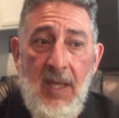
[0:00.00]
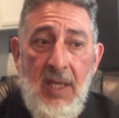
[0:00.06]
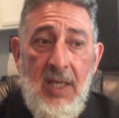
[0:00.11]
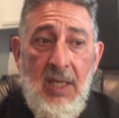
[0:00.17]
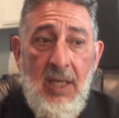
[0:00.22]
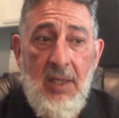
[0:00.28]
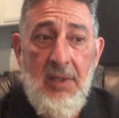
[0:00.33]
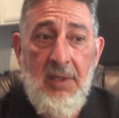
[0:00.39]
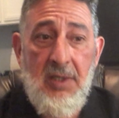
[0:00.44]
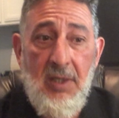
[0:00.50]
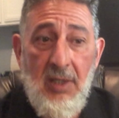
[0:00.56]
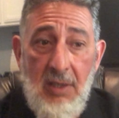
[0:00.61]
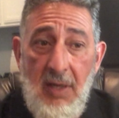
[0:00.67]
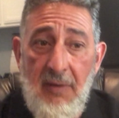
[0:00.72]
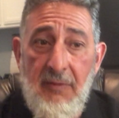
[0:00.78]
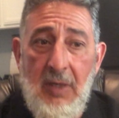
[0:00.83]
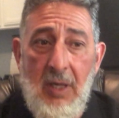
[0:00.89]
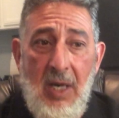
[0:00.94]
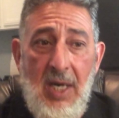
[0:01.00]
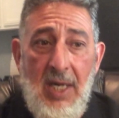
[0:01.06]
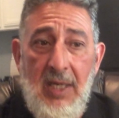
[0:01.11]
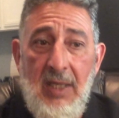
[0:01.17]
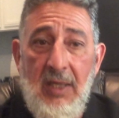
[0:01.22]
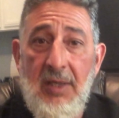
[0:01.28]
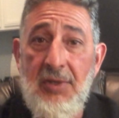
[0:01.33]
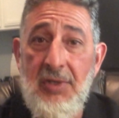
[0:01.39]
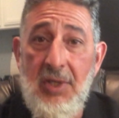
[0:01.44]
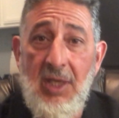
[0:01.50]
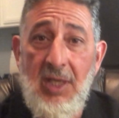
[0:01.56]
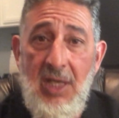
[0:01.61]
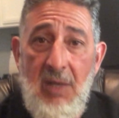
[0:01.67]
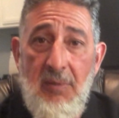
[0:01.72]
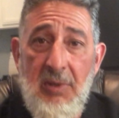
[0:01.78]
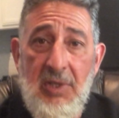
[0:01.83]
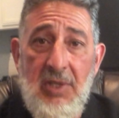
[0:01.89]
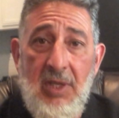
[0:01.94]
And to love God is to
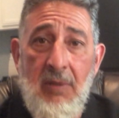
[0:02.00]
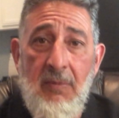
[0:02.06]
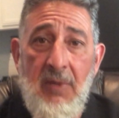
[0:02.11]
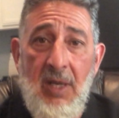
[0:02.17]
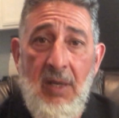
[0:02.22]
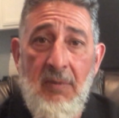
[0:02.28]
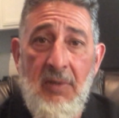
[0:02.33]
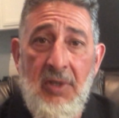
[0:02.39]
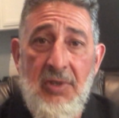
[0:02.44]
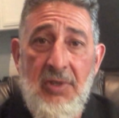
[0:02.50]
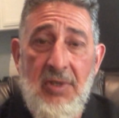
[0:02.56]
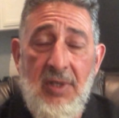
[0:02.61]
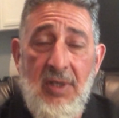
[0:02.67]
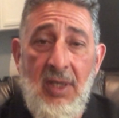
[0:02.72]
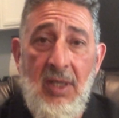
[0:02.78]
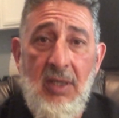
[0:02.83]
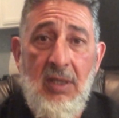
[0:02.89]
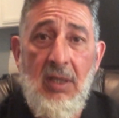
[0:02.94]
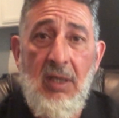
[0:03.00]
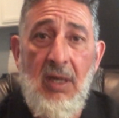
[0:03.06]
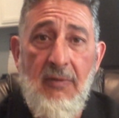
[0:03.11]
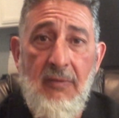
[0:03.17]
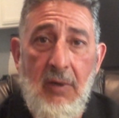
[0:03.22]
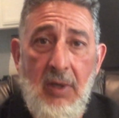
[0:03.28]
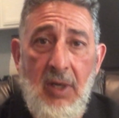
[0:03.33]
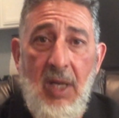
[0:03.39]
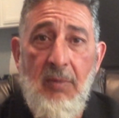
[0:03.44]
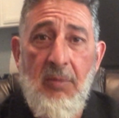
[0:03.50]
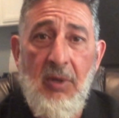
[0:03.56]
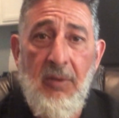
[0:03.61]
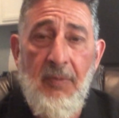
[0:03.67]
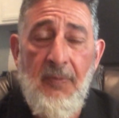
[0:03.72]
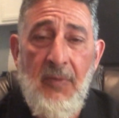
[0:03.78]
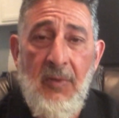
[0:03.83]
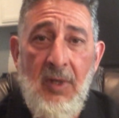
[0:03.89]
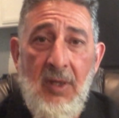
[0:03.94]
keep his commandments and to love our neighbor.
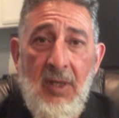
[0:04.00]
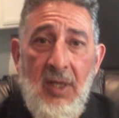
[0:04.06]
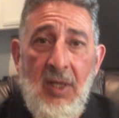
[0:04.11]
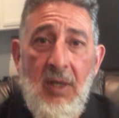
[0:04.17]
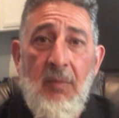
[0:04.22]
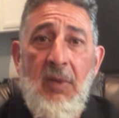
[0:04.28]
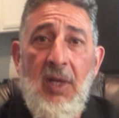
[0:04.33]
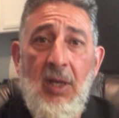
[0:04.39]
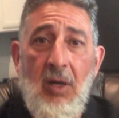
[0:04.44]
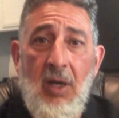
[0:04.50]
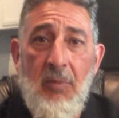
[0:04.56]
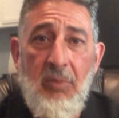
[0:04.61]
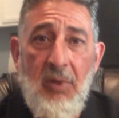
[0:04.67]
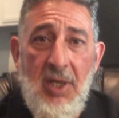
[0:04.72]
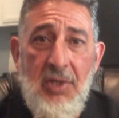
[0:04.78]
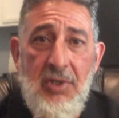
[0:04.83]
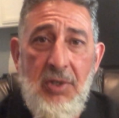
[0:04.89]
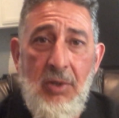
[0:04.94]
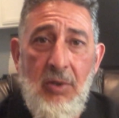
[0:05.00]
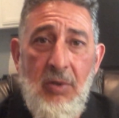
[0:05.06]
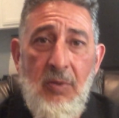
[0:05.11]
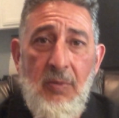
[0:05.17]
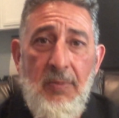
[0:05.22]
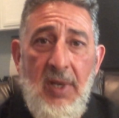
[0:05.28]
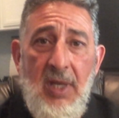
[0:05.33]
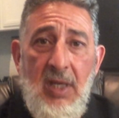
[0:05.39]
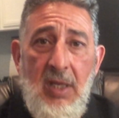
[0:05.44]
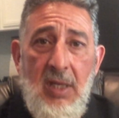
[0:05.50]
May God bless you. May he